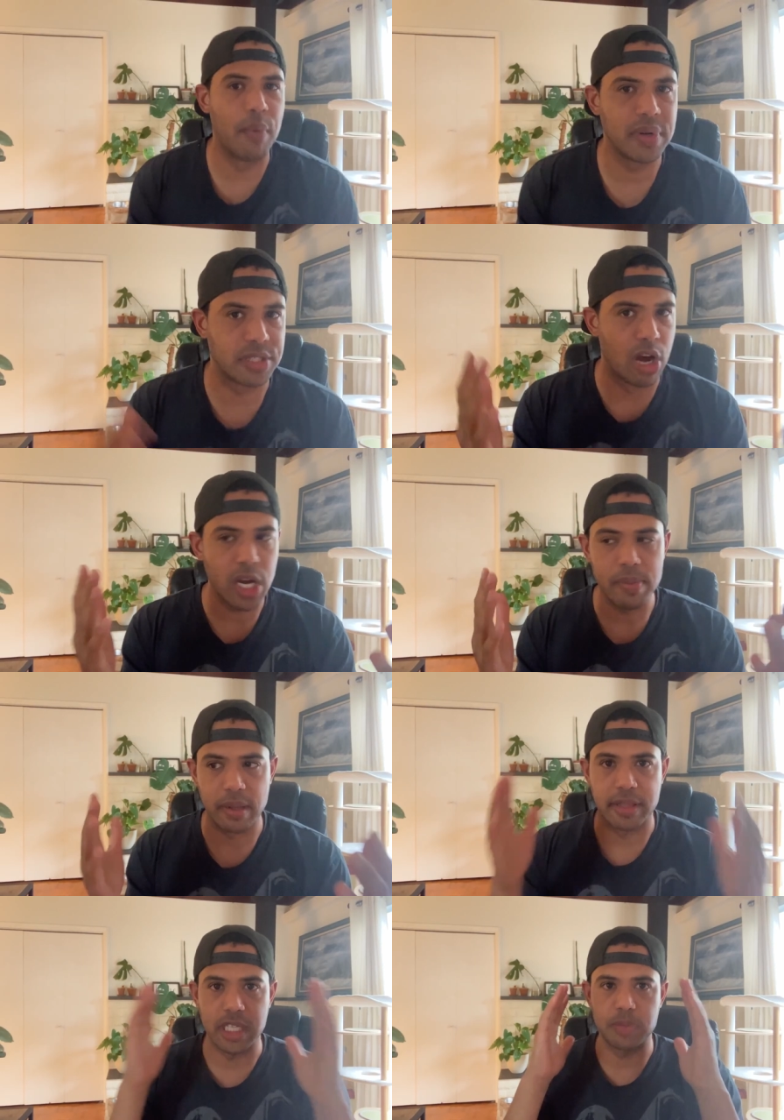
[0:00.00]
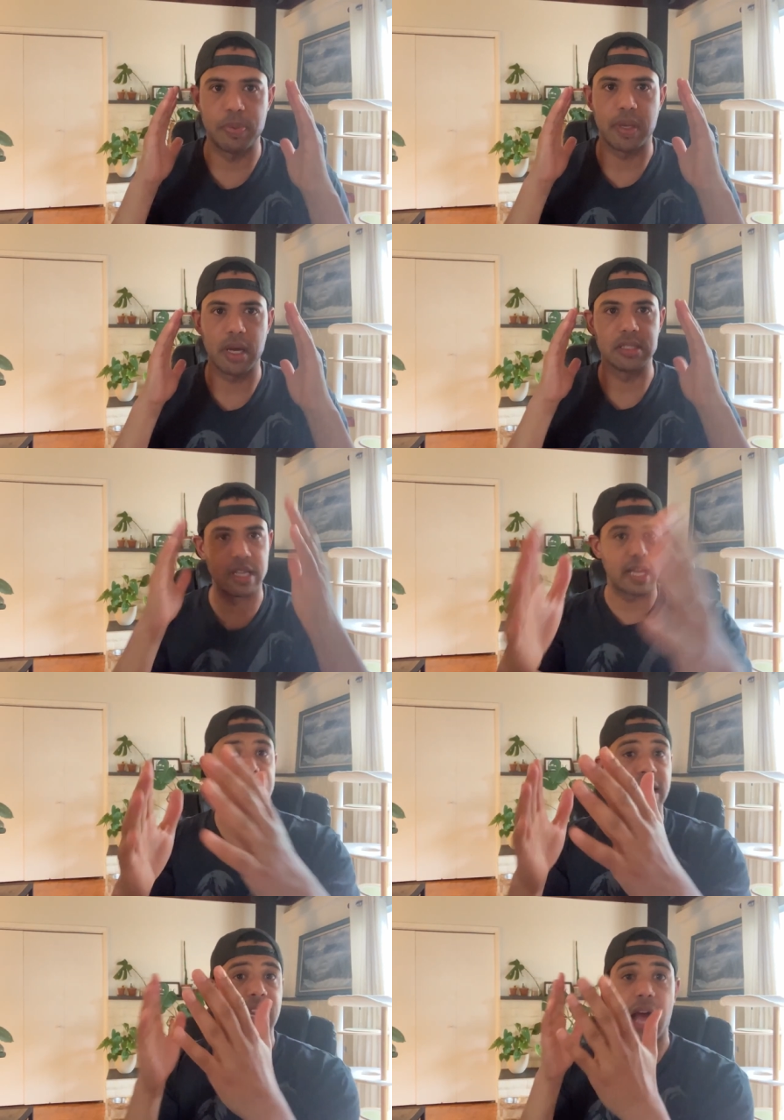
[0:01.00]
want to talk about this because, like I
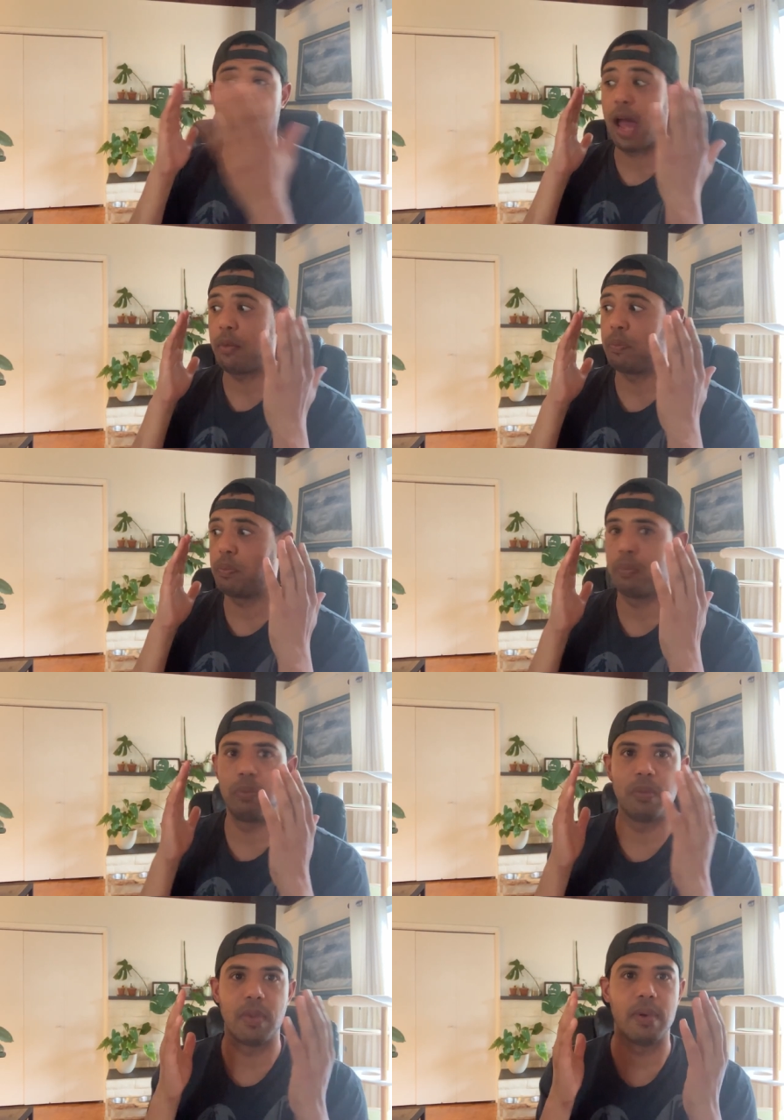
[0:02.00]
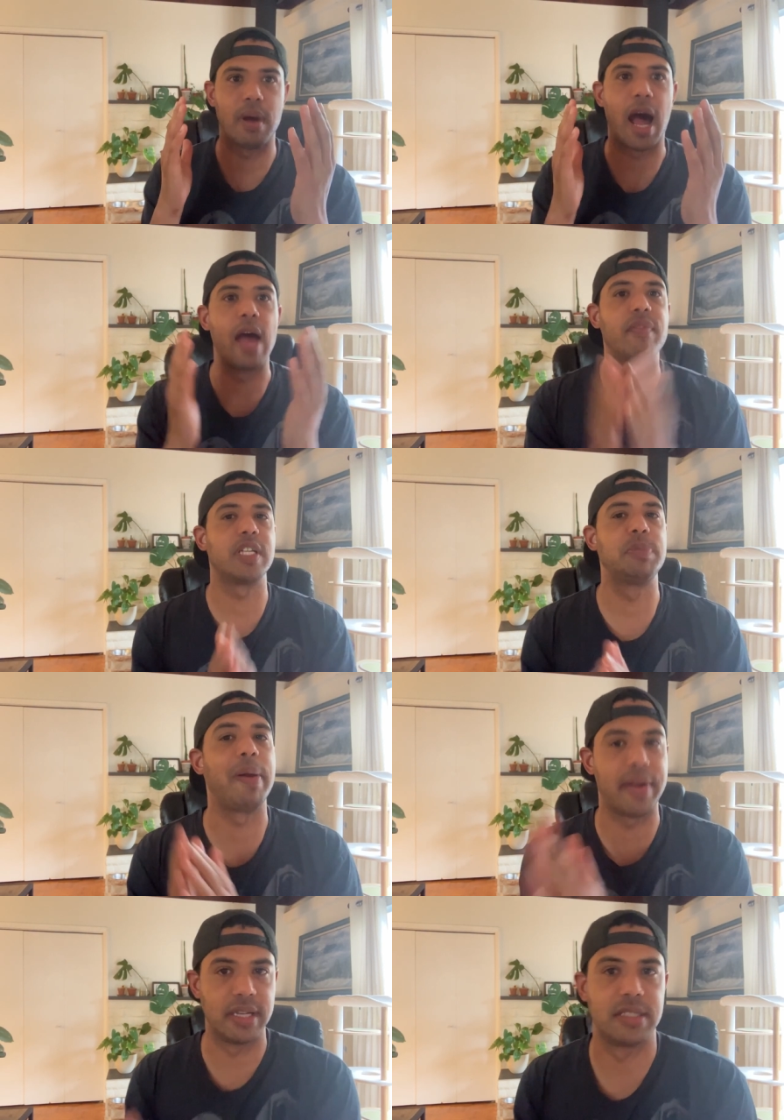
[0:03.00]
said, I, I've
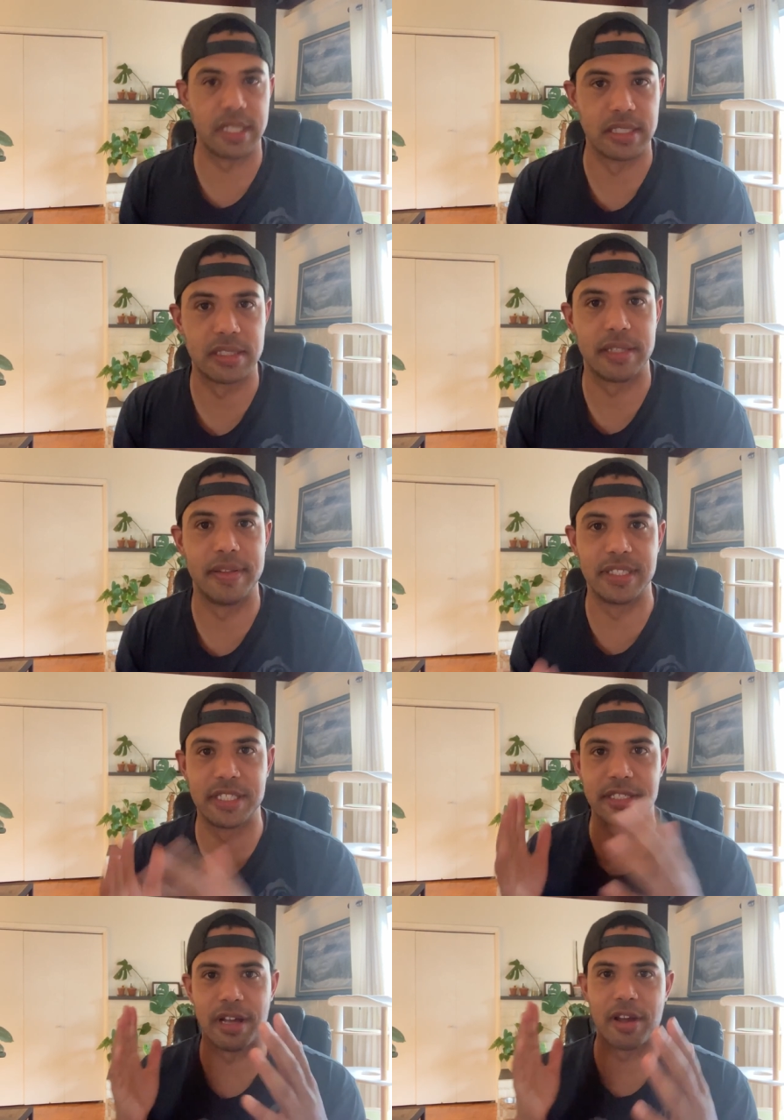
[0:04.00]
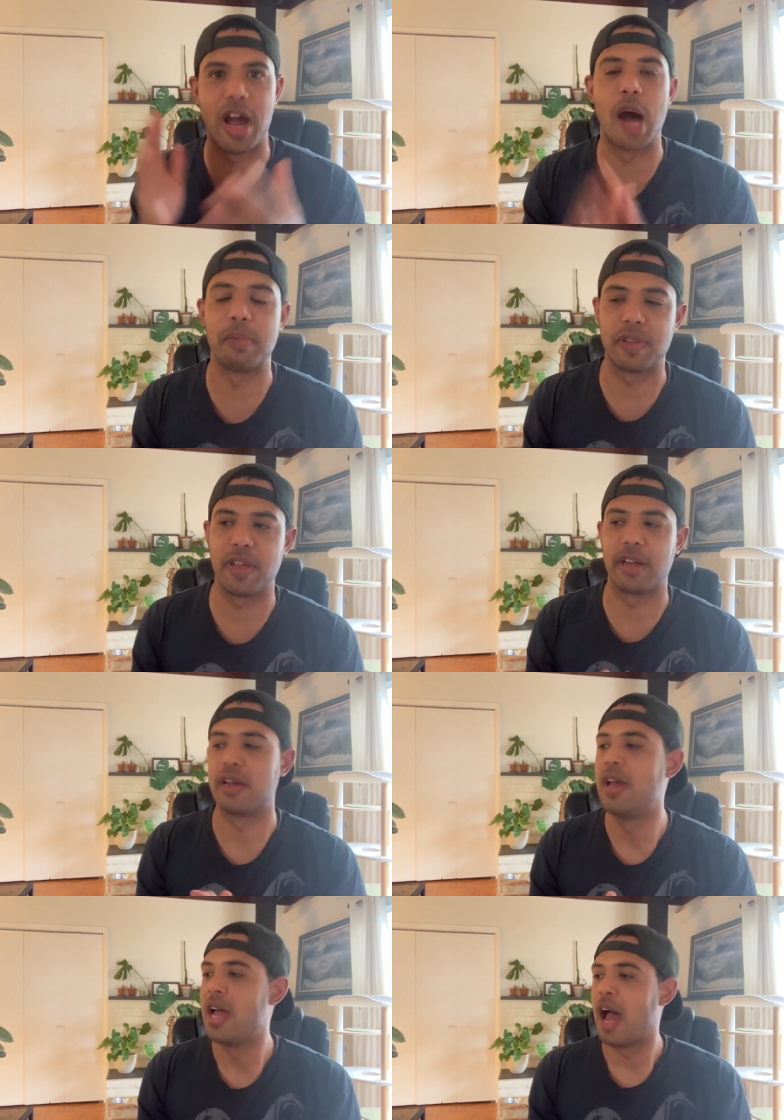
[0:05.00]
experienced this. This is a common thing.
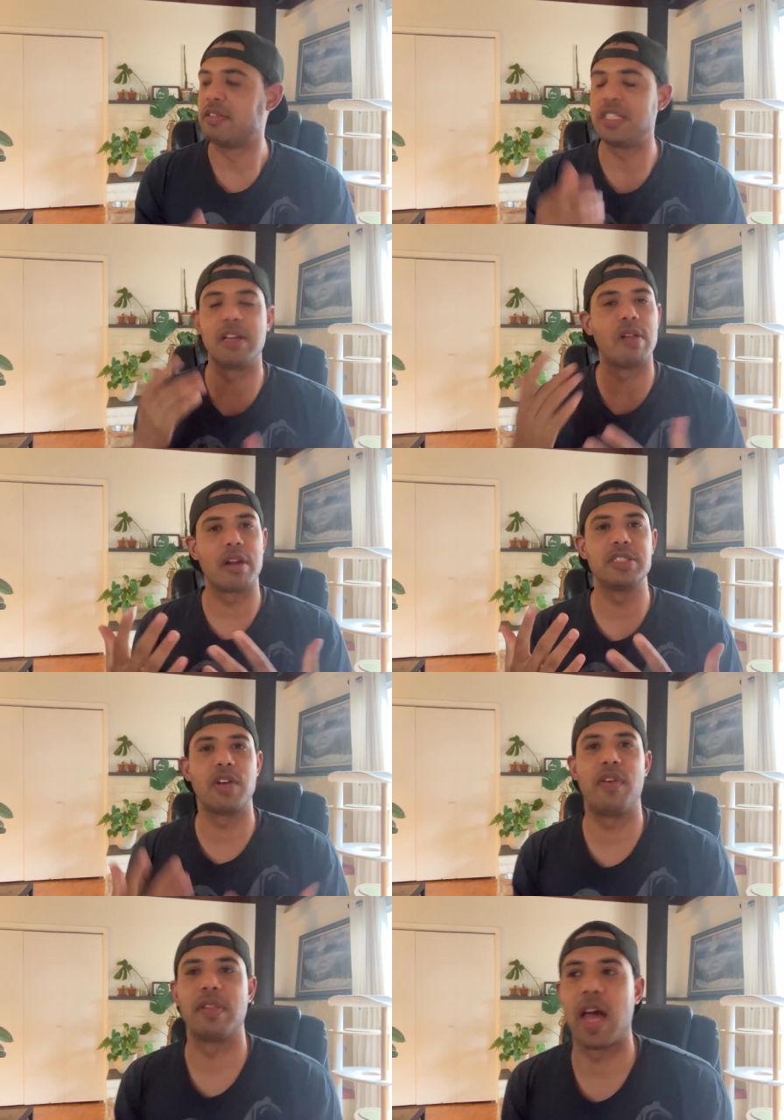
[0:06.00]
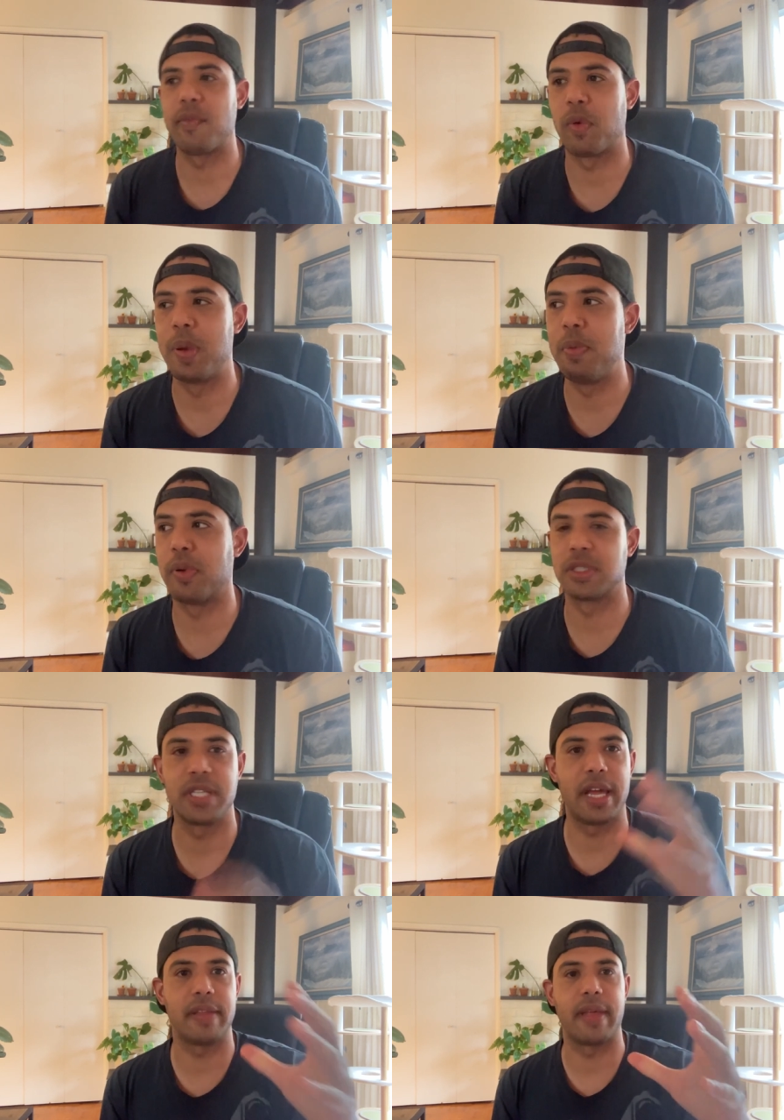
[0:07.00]
I've seen a lot of stuff online where people are
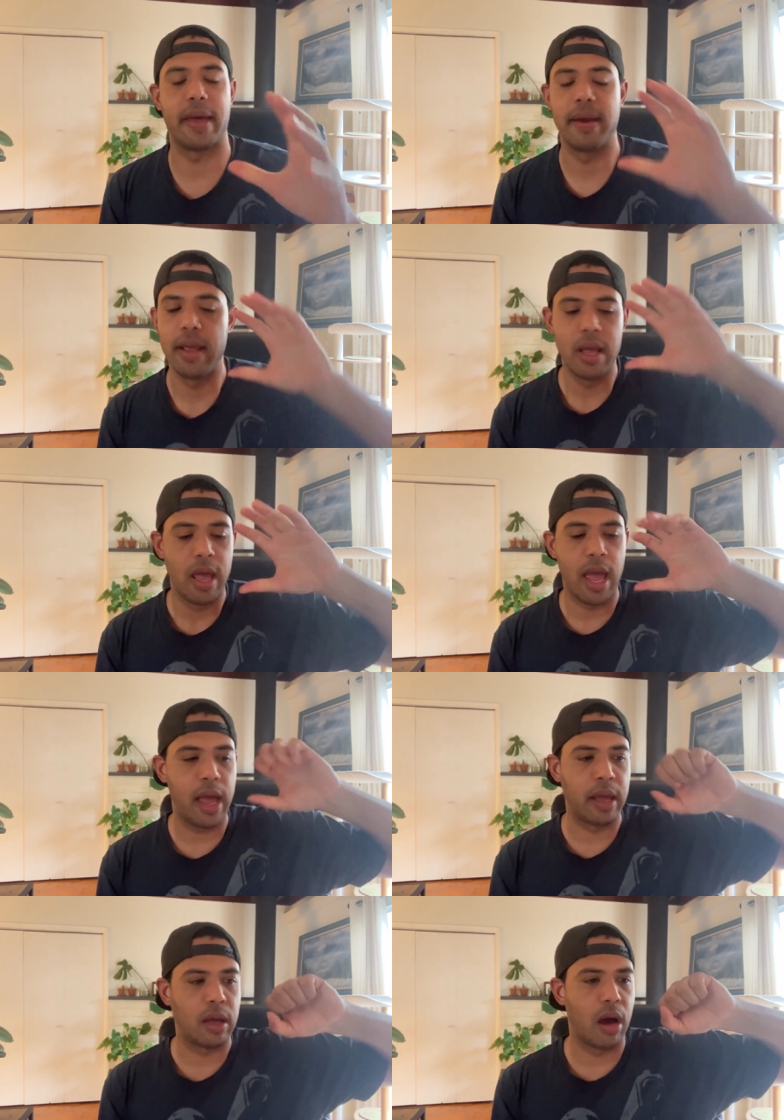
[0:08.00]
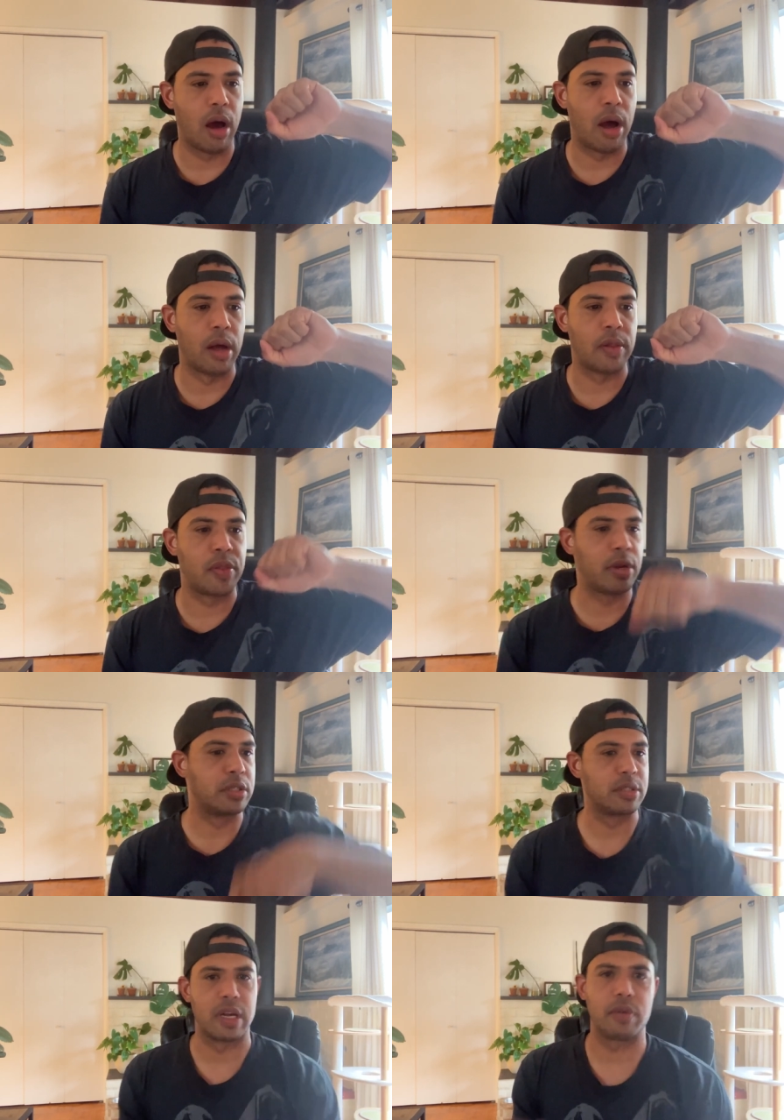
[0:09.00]
saying that, hey, uh,
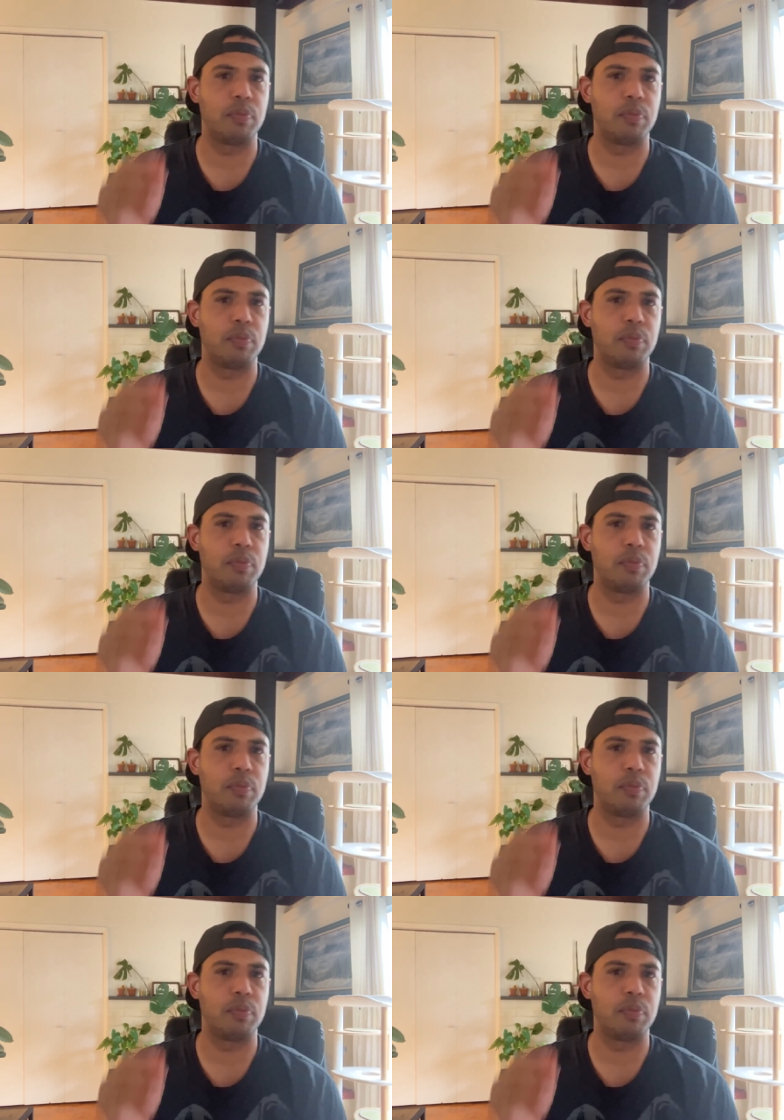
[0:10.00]
there's like